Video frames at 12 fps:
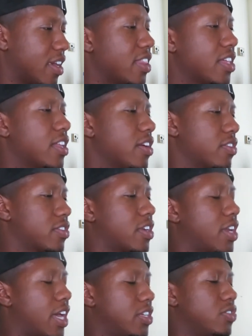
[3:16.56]
And the lyrics
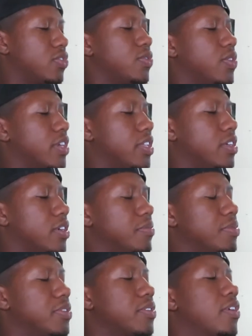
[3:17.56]
are nice too,
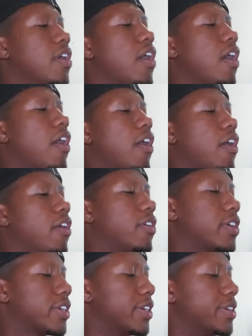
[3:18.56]
Eclipse.
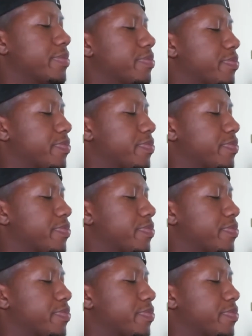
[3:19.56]
Okay.